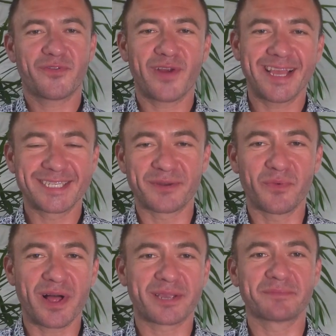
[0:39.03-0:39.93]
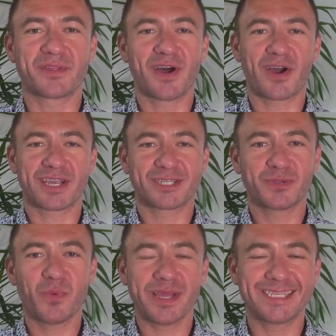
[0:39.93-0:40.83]
friends, and welcome to the
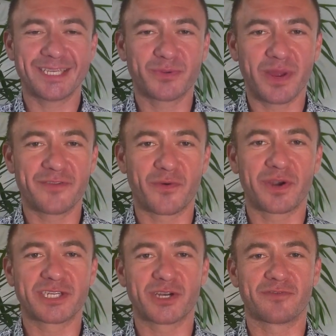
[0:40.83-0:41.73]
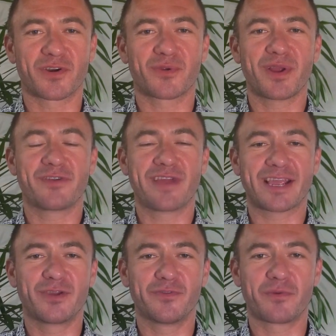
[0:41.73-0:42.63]
August 2024 edition of our Greater
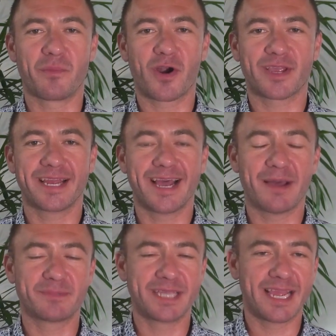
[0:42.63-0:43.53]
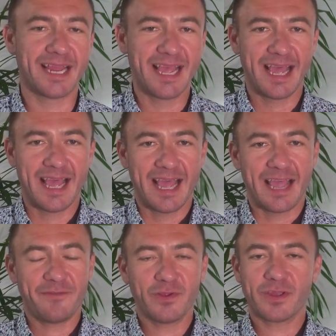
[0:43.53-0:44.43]
Vancouver Market Update.
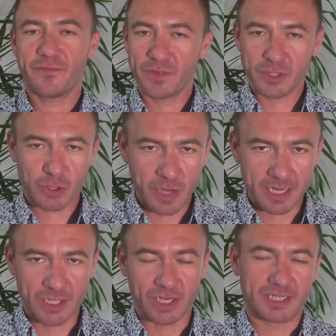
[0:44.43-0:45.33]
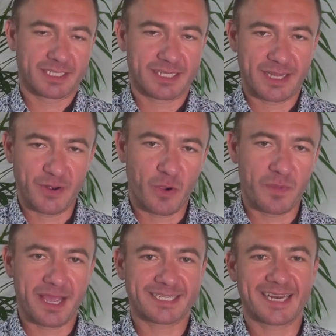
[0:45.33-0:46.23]
If you're looking for the straight goods, the no
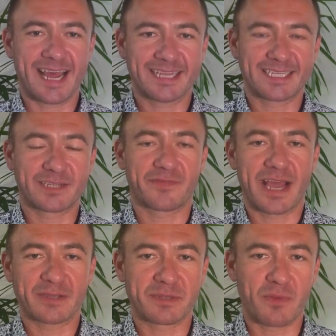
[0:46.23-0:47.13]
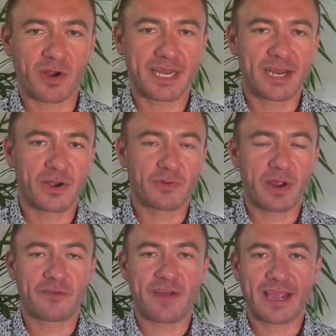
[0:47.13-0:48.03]
BS analysis of the housing market here in
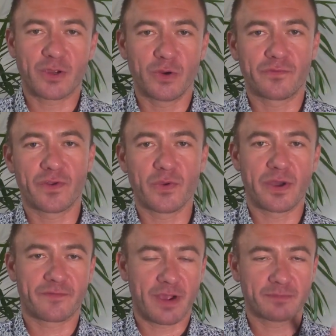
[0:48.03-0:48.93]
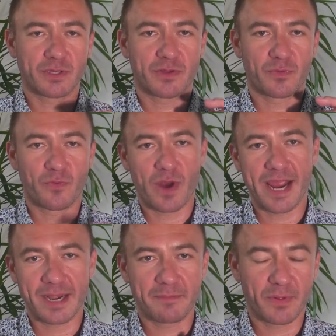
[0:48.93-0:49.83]
Greater Vancouver, you have come to the
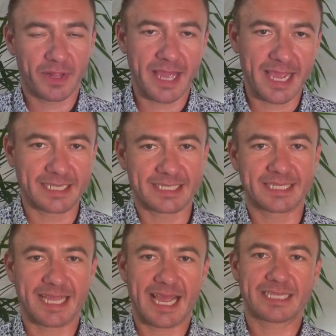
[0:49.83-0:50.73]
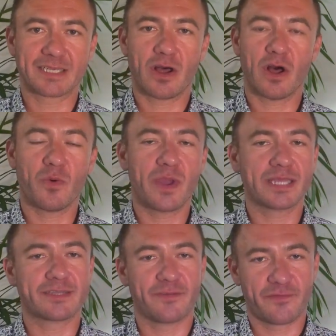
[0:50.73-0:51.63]
right place. As
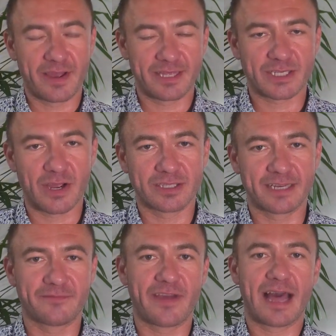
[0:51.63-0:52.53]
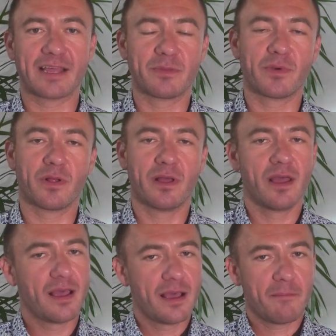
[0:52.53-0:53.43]
always, if you find this content
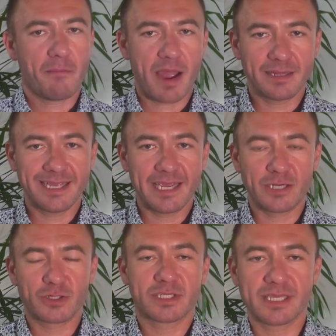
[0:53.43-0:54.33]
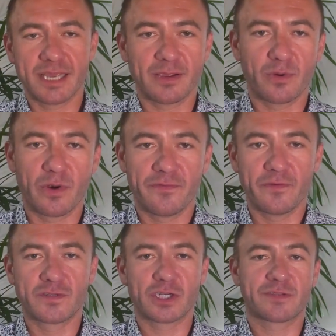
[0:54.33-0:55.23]
valuable, mildly interesting, or if
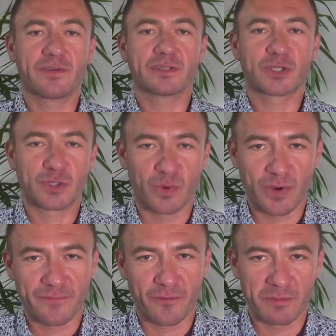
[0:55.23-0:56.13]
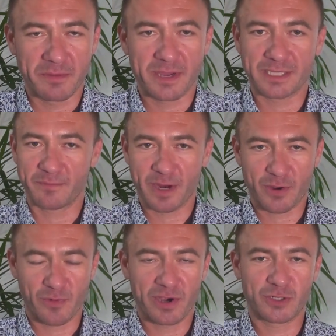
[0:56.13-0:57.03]
you've just felt sorry for me because of my
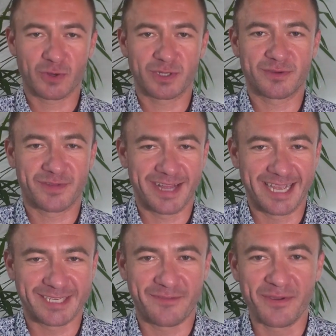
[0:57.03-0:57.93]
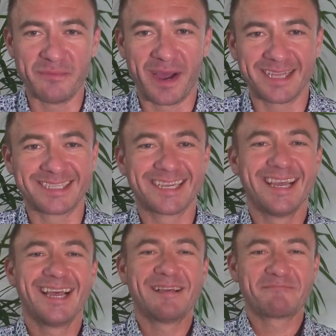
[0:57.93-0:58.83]
career choice over the last few months,
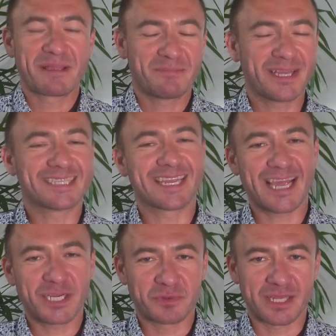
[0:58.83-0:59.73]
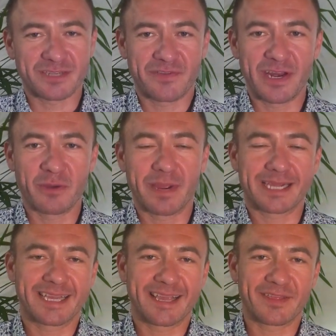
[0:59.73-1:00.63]
please engage with this video by
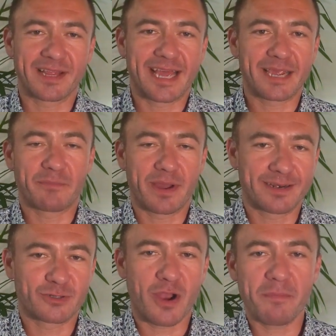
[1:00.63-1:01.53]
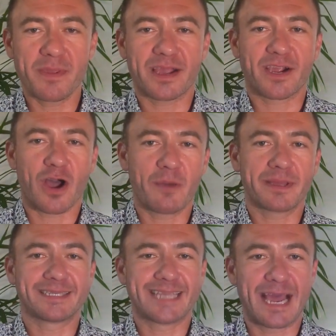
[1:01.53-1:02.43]
clicking the like button, drop me a comment